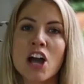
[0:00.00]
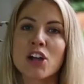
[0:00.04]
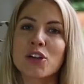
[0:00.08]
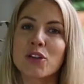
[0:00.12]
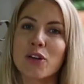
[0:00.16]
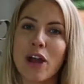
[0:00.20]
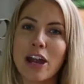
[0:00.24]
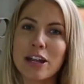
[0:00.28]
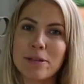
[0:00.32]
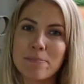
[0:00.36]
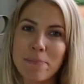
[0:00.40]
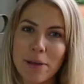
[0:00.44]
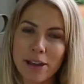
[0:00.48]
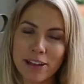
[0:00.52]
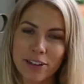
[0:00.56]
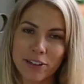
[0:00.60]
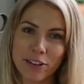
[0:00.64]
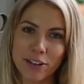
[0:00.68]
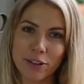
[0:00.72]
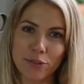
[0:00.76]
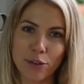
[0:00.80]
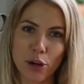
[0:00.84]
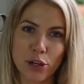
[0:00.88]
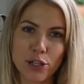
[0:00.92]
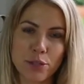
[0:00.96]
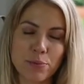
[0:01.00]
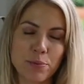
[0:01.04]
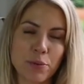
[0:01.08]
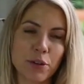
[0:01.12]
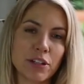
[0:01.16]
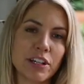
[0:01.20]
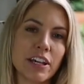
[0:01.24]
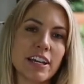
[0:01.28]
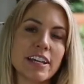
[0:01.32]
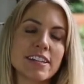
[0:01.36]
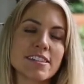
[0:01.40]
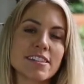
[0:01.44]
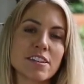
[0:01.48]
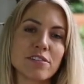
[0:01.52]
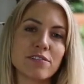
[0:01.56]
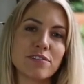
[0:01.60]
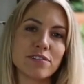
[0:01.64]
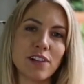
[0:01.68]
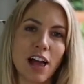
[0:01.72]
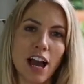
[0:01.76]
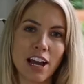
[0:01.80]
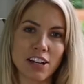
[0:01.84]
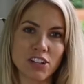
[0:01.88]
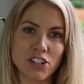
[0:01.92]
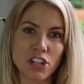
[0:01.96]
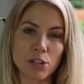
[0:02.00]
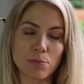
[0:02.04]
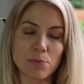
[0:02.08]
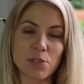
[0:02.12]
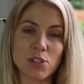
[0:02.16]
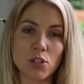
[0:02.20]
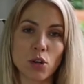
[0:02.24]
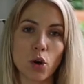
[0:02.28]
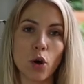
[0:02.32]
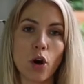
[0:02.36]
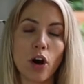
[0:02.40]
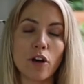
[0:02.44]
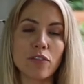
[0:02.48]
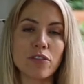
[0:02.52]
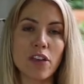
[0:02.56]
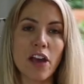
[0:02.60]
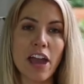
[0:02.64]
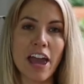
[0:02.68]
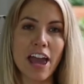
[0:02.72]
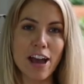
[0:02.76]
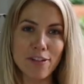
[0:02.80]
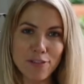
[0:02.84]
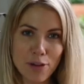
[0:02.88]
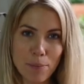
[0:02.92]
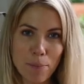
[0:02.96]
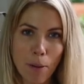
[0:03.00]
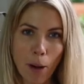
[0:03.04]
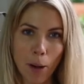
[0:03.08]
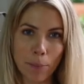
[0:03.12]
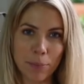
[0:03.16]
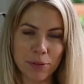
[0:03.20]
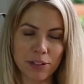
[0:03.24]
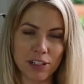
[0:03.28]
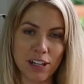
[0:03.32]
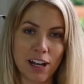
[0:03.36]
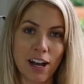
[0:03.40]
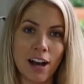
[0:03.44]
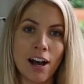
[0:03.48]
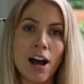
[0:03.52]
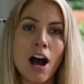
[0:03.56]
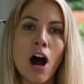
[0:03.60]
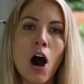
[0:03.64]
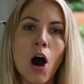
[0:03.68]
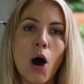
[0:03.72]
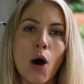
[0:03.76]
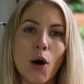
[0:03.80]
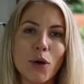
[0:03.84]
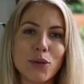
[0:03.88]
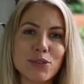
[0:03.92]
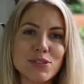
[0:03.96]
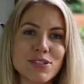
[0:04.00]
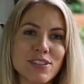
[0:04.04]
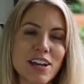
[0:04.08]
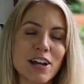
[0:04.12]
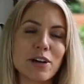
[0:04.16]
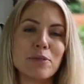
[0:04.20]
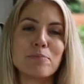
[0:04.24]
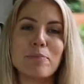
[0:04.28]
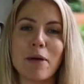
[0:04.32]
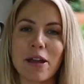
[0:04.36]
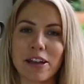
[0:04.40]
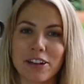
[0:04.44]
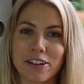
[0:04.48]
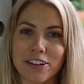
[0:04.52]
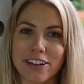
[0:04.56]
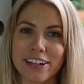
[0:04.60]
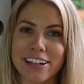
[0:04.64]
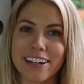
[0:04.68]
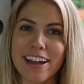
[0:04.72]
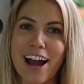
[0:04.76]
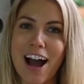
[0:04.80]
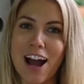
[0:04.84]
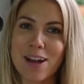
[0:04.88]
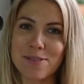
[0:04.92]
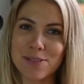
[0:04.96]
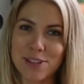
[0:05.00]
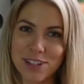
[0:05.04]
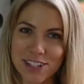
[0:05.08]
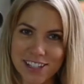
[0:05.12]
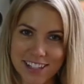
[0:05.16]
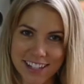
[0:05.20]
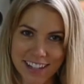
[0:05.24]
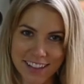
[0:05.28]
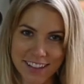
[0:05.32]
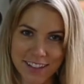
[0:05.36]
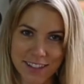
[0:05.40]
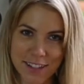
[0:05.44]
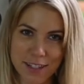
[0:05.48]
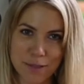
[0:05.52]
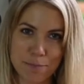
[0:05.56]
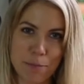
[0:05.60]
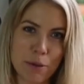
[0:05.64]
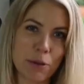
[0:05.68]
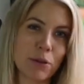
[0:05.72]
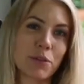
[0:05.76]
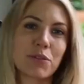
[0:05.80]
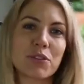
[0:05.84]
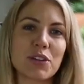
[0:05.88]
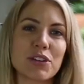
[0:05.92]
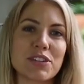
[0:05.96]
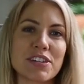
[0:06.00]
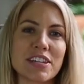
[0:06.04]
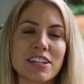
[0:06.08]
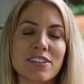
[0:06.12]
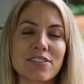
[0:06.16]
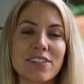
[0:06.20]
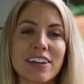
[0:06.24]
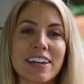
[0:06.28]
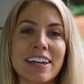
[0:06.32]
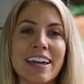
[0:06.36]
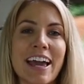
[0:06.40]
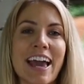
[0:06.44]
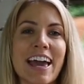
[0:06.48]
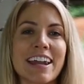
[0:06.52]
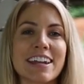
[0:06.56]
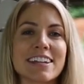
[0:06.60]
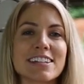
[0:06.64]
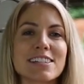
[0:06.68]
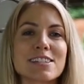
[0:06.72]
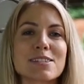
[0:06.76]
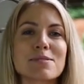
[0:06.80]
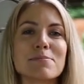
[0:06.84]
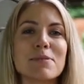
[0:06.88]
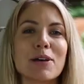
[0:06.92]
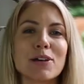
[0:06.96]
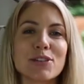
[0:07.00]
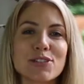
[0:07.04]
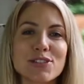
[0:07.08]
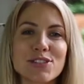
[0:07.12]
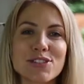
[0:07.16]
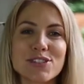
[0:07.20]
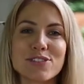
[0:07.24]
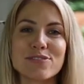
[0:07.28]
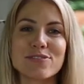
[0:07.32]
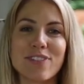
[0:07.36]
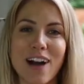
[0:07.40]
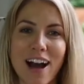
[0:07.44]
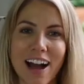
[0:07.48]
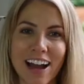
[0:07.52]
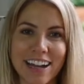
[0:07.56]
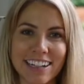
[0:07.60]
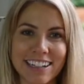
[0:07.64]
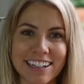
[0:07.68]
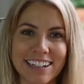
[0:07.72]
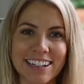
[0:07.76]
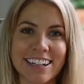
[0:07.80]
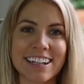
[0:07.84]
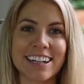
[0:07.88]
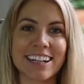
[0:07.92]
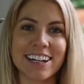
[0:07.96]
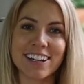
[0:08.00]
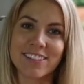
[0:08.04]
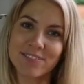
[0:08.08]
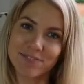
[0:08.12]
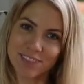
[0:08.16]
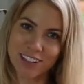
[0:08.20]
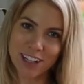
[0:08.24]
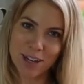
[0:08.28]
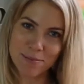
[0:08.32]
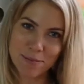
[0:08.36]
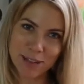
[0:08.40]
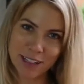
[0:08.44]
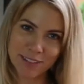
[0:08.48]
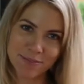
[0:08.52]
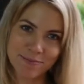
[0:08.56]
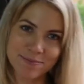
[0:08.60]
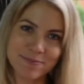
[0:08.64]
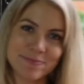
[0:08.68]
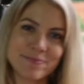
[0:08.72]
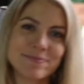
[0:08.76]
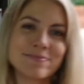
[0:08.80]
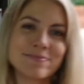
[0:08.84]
Grain Bakery Rosebery is the flagship store of the ever-popular wholesale bakery. I'm Christy, this is Big Review T V, and it smells divine in here. Come in.